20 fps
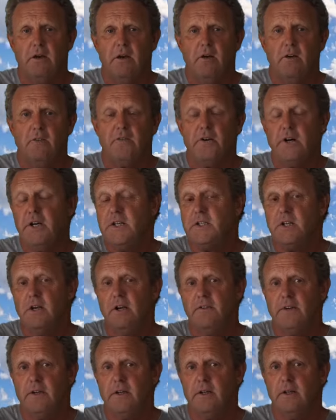free
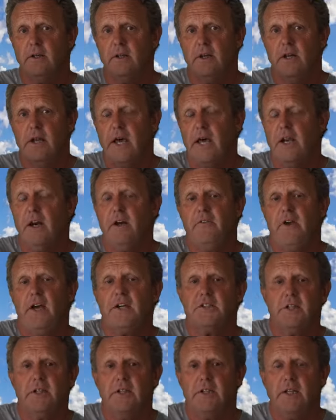surfing, and I've
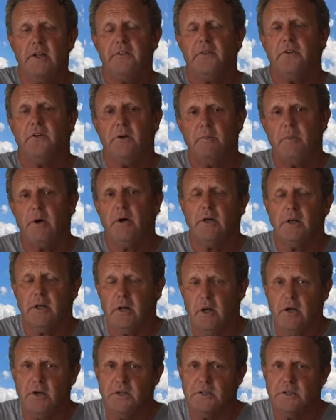actually let the remote go.